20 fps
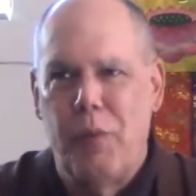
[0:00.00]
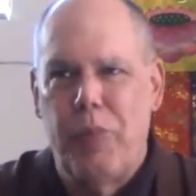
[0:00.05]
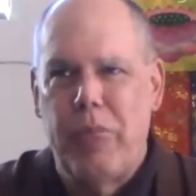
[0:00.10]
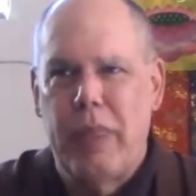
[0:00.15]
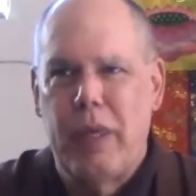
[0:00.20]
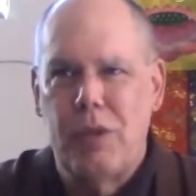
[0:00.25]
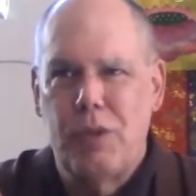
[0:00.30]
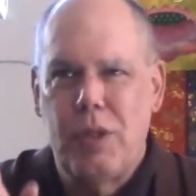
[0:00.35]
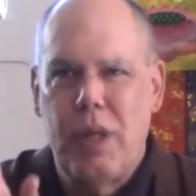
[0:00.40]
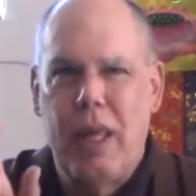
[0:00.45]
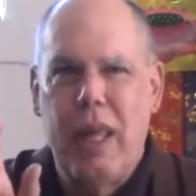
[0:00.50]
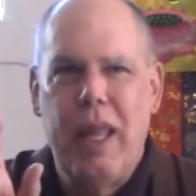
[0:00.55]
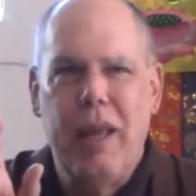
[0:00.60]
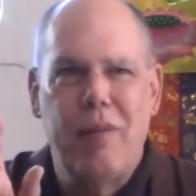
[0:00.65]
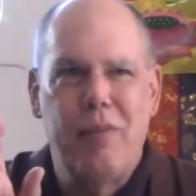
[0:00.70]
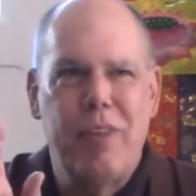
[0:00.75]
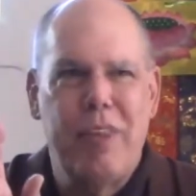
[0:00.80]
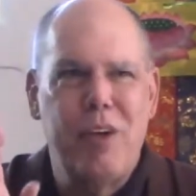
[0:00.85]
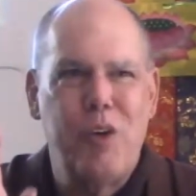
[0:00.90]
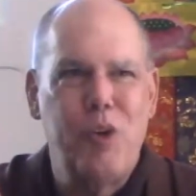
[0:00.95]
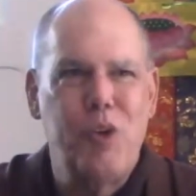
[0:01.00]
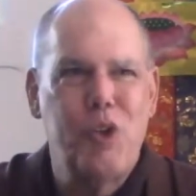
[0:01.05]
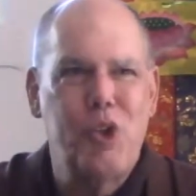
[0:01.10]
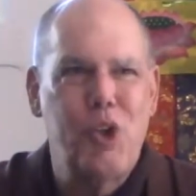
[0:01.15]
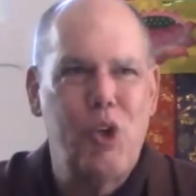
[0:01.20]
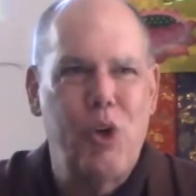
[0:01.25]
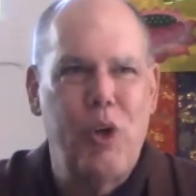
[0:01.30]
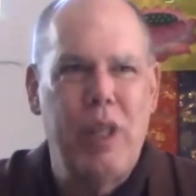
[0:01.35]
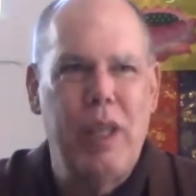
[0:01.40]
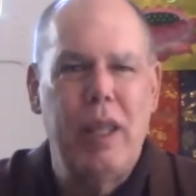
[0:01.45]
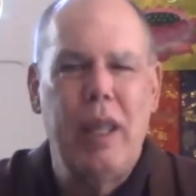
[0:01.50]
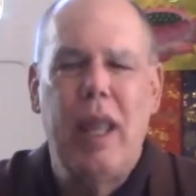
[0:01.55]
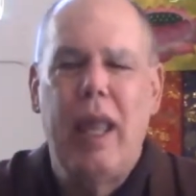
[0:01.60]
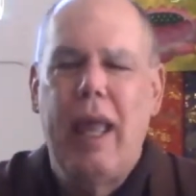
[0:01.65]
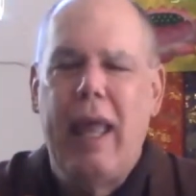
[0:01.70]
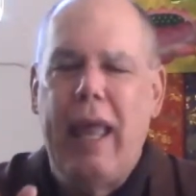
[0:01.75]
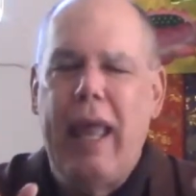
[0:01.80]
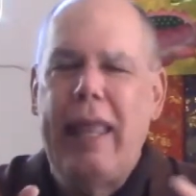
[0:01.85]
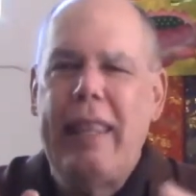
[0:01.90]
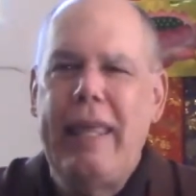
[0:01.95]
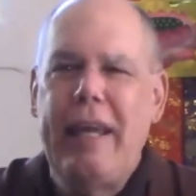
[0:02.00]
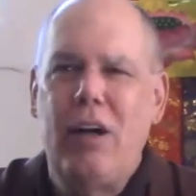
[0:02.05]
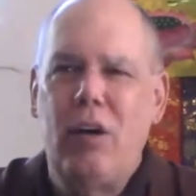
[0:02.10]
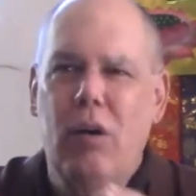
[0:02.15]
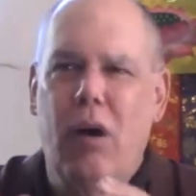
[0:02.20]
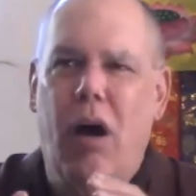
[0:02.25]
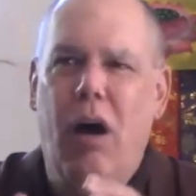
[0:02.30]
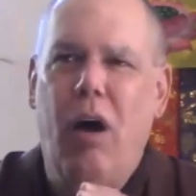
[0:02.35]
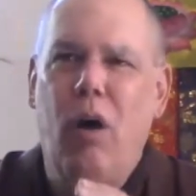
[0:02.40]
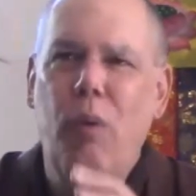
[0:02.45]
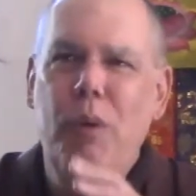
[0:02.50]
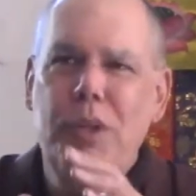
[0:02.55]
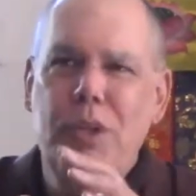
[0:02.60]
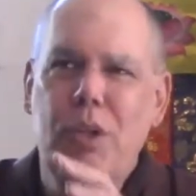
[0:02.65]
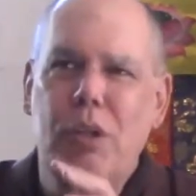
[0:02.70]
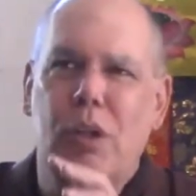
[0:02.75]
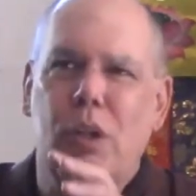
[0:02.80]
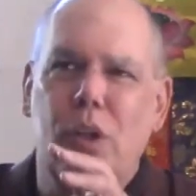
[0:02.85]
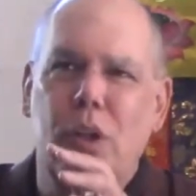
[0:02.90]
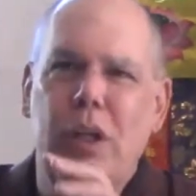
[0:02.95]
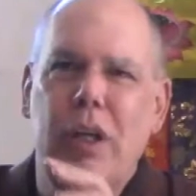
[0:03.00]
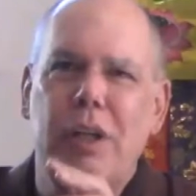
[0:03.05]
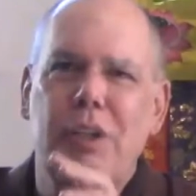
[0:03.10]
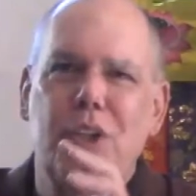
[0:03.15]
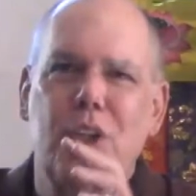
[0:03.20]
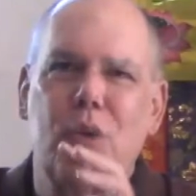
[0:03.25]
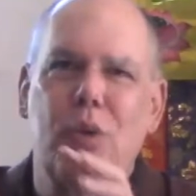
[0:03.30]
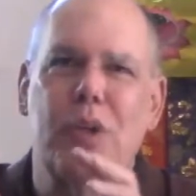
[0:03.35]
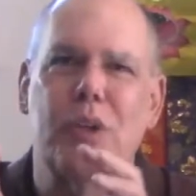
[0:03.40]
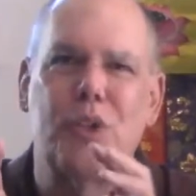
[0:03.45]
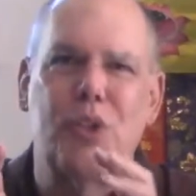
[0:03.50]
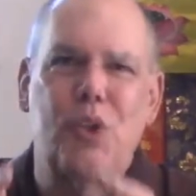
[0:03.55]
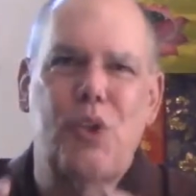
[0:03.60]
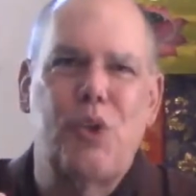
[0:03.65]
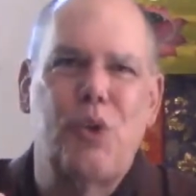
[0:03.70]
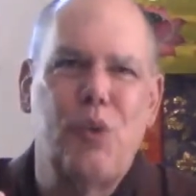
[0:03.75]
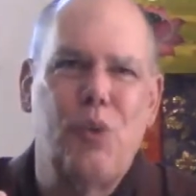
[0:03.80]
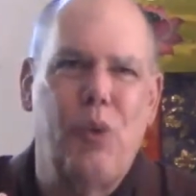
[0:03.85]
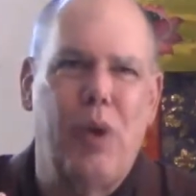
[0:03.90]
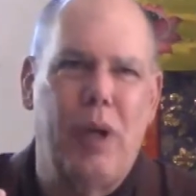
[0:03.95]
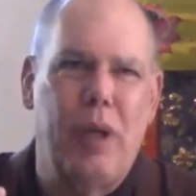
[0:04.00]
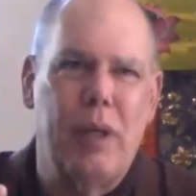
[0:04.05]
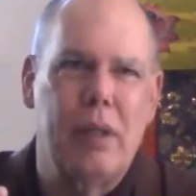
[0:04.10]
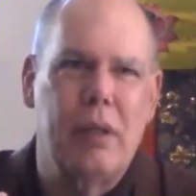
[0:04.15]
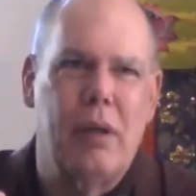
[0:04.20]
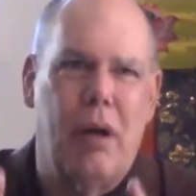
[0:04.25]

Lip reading: because they have their journey, and they're always going to look at you in a certain way.